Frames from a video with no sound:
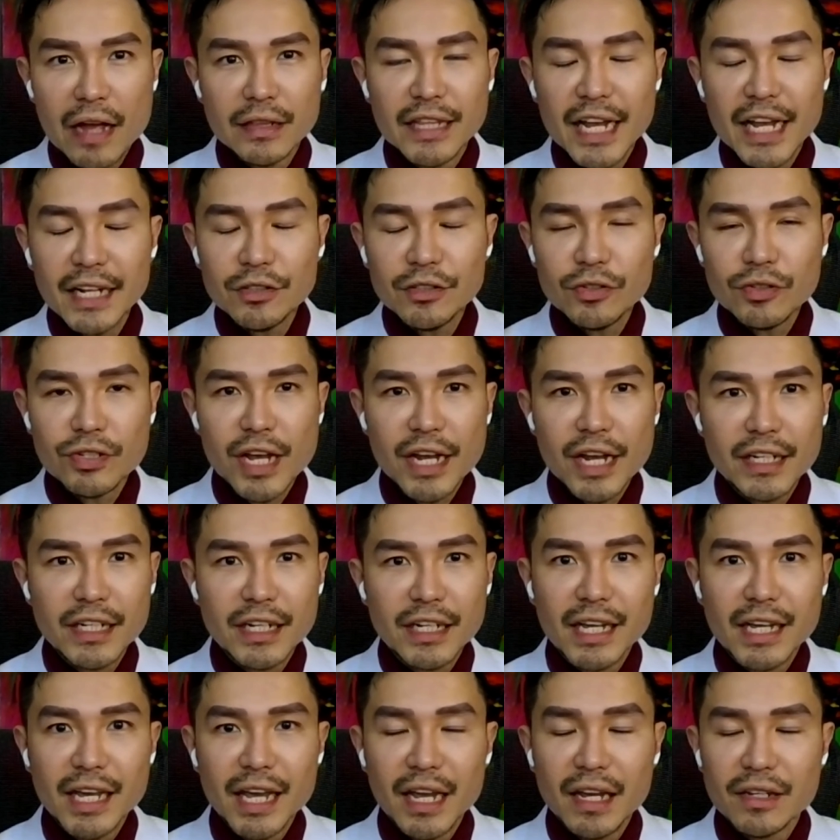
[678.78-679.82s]
I'd like to cite a
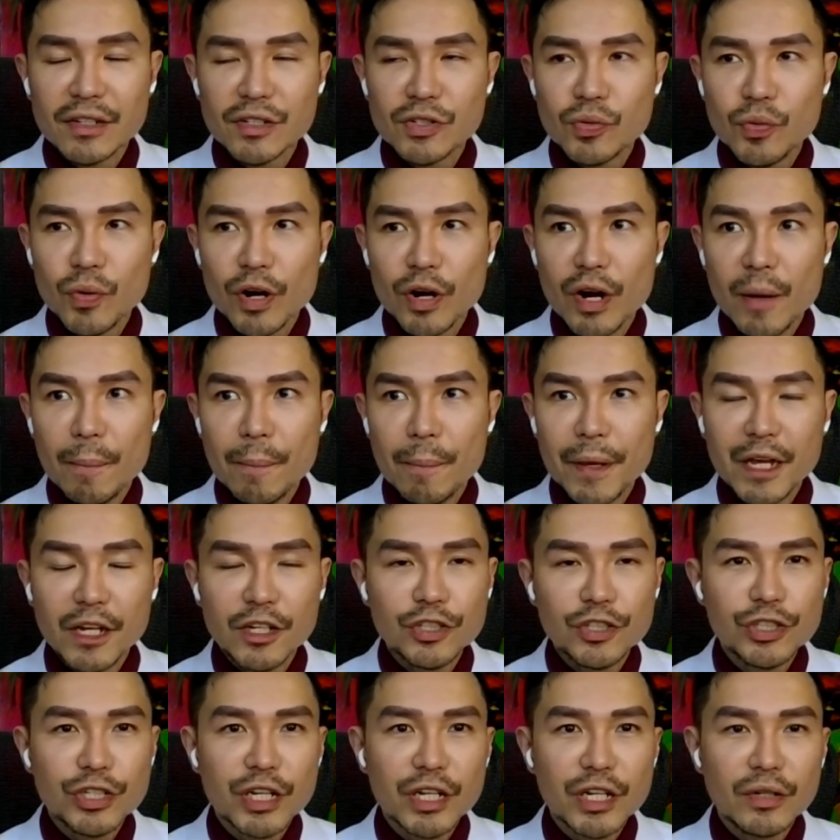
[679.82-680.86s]
case where a
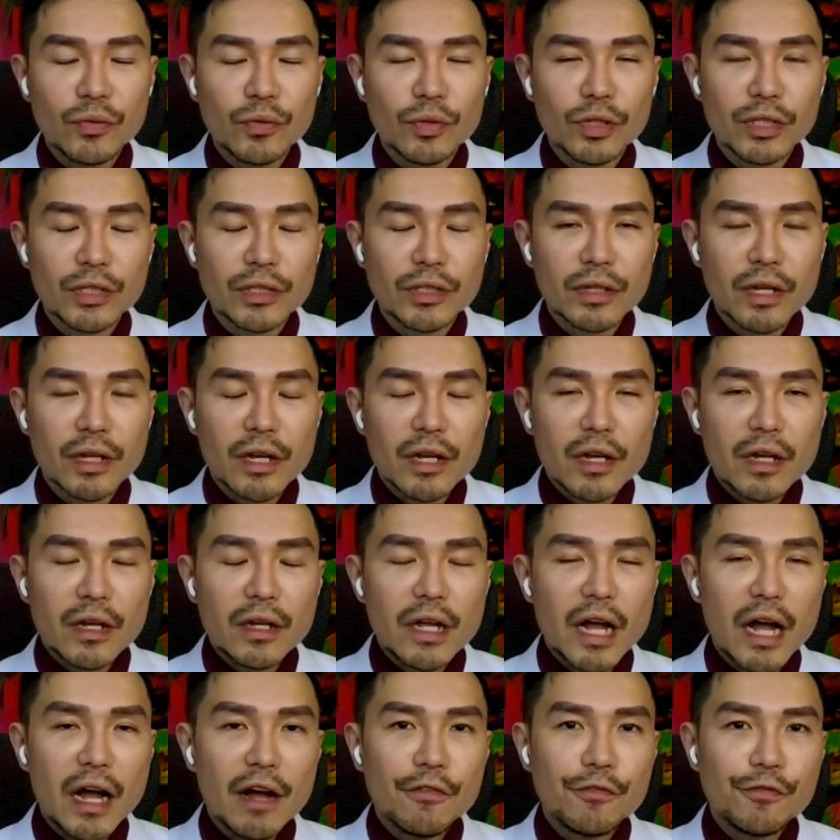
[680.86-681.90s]
patient
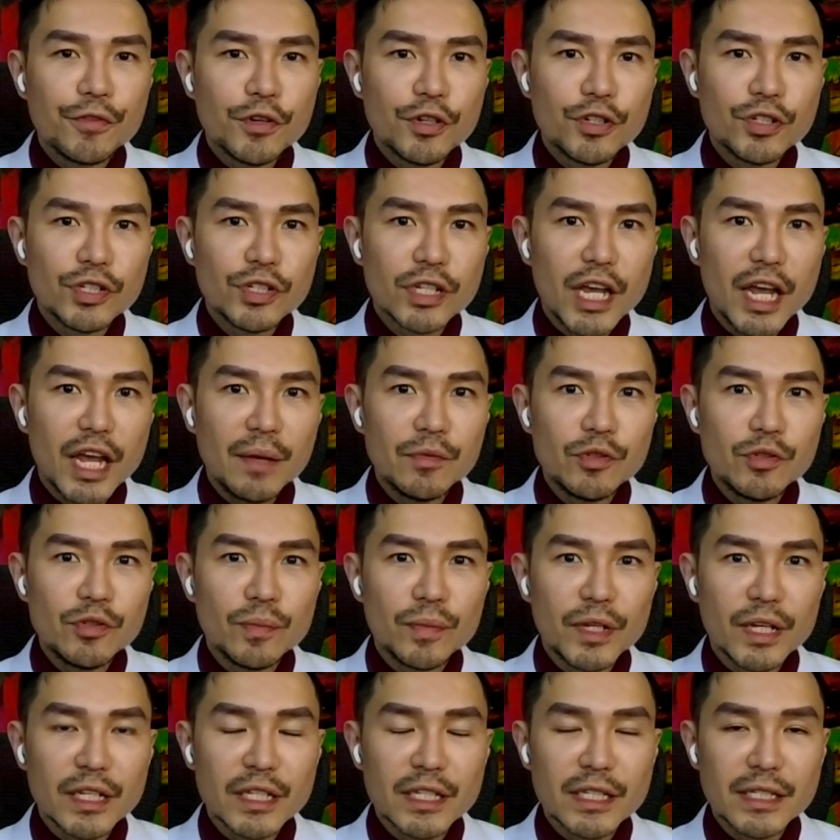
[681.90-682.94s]
first came to
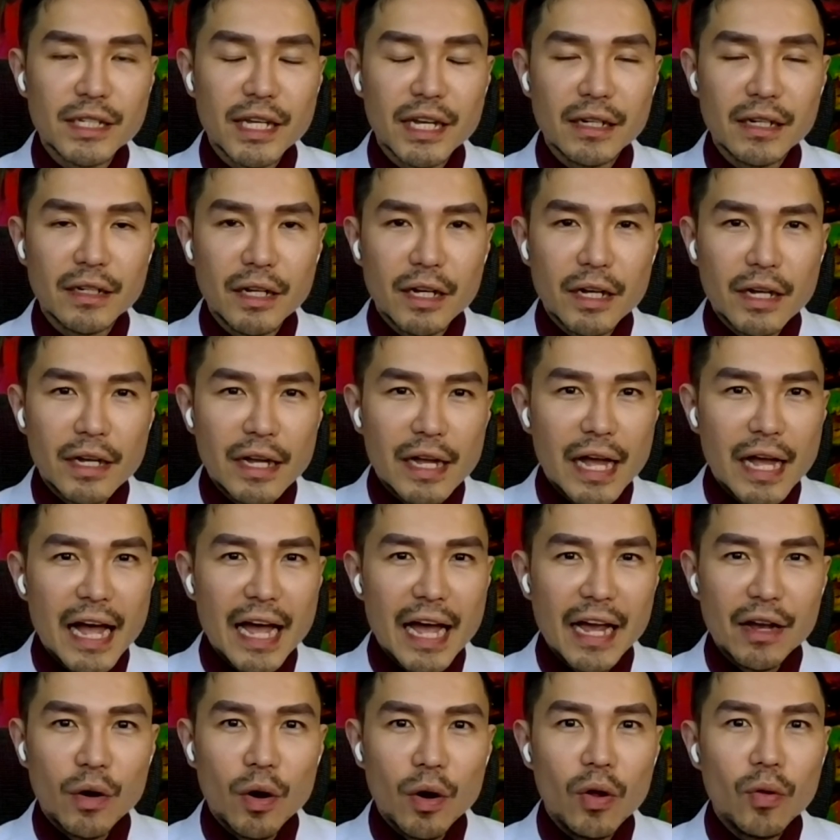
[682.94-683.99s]
me and said,
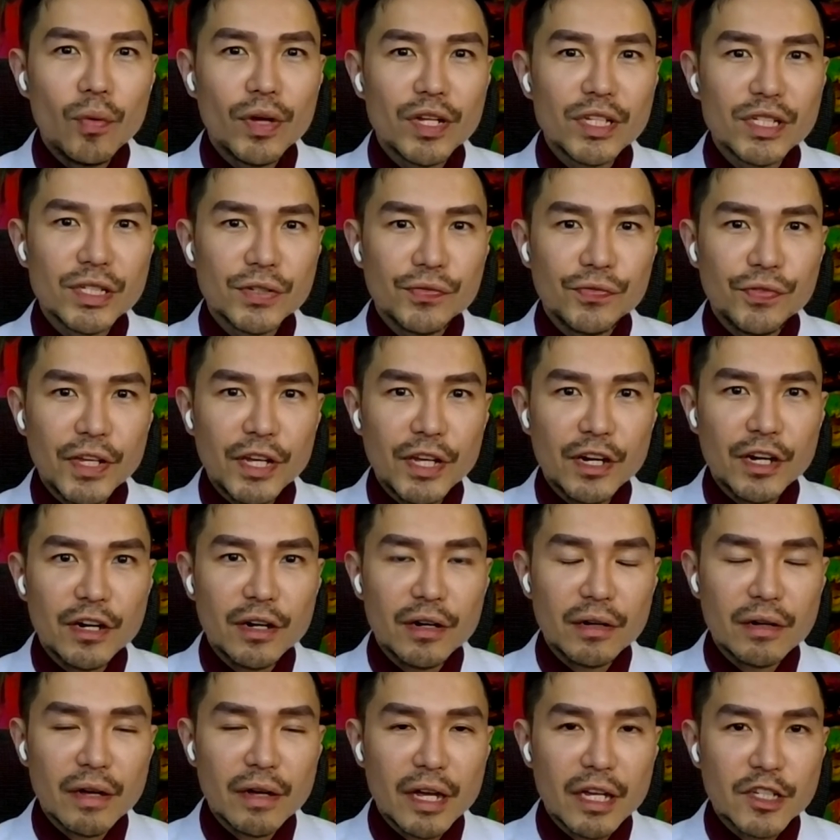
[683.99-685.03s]
I always
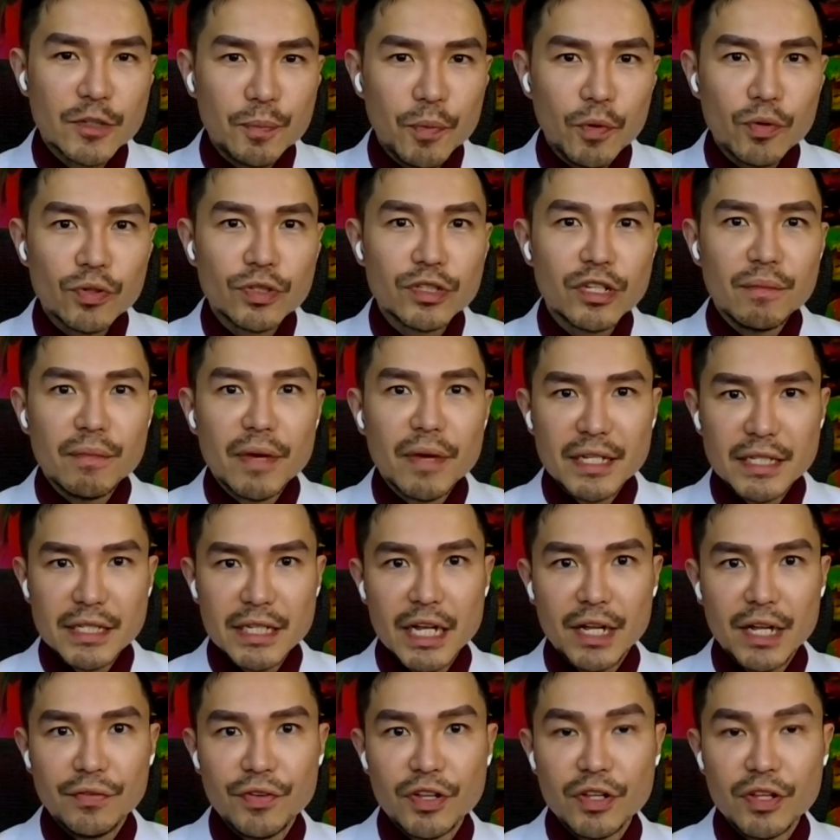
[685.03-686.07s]
fear exposing
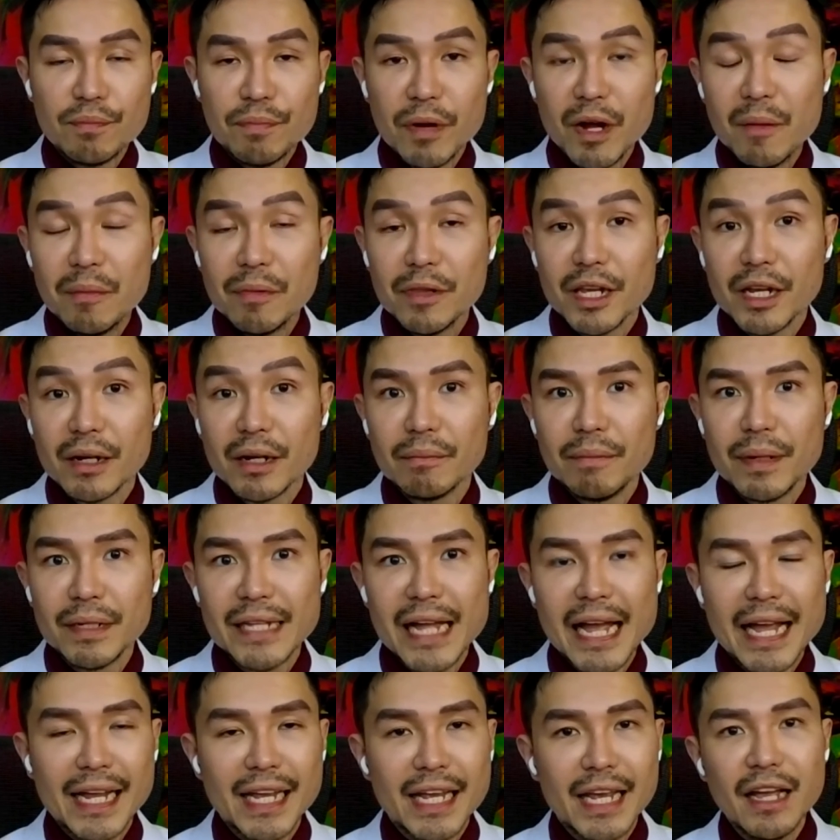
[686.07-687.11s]
myself in public, but
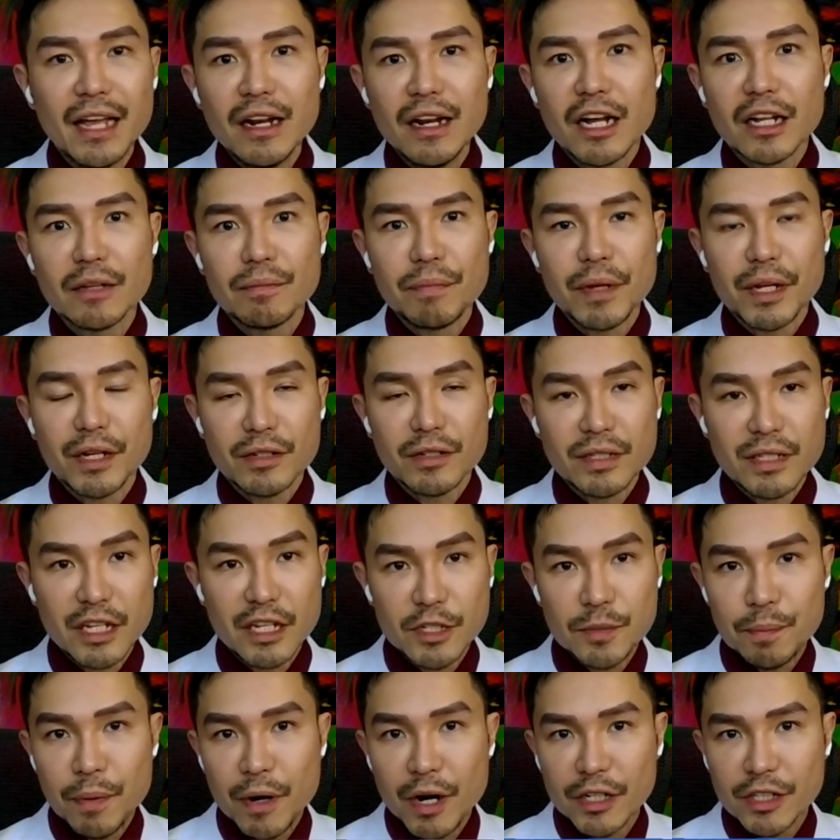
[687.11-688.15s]
I cannot because
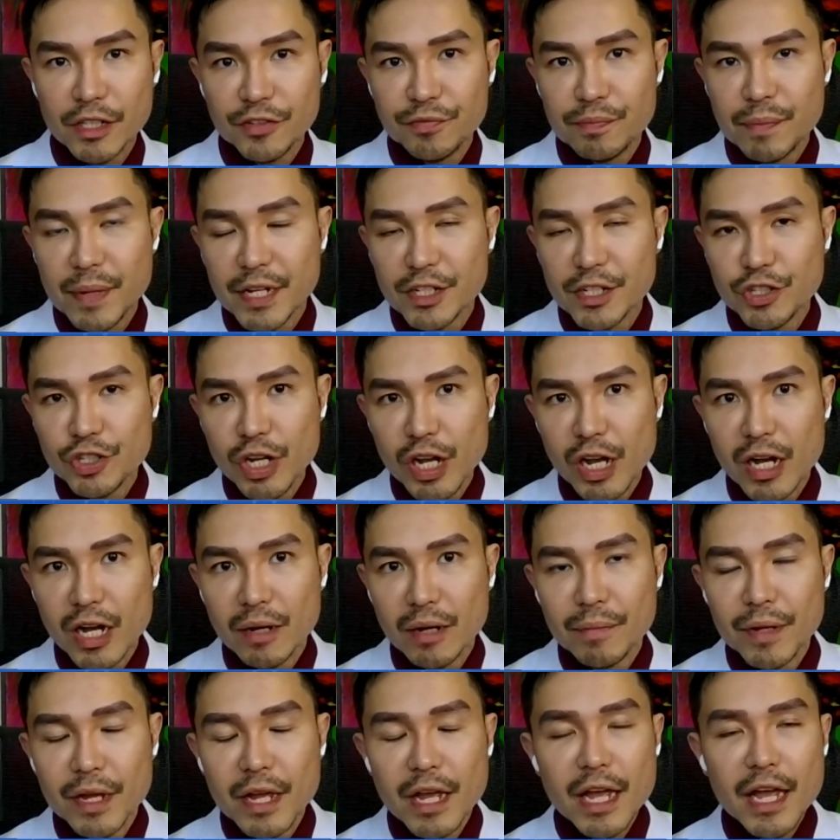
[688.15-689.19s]
that's part of my
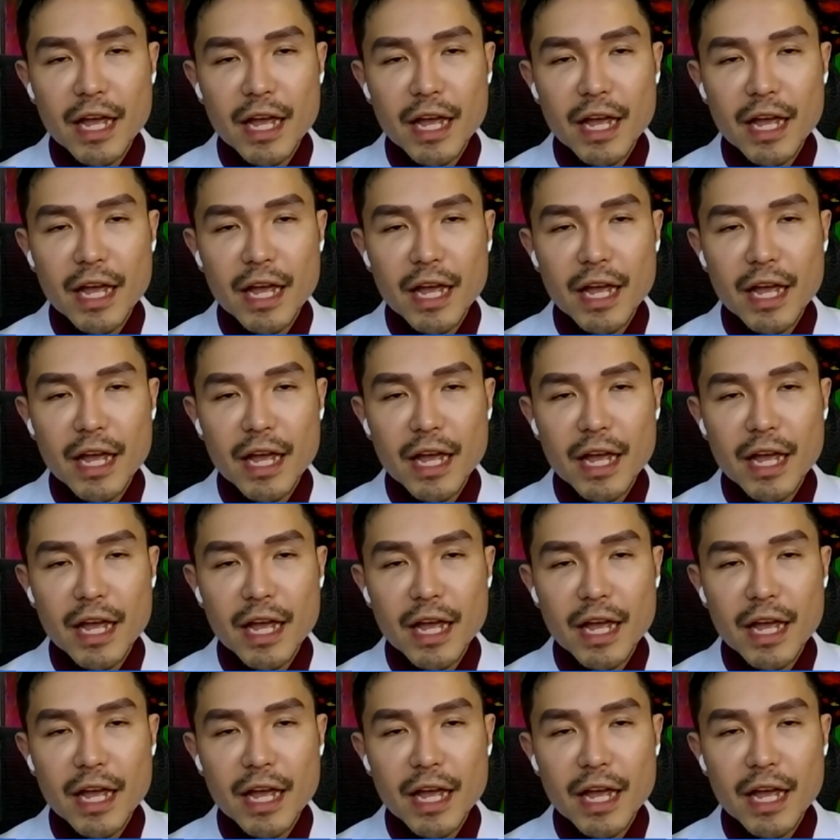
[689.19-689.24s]
job.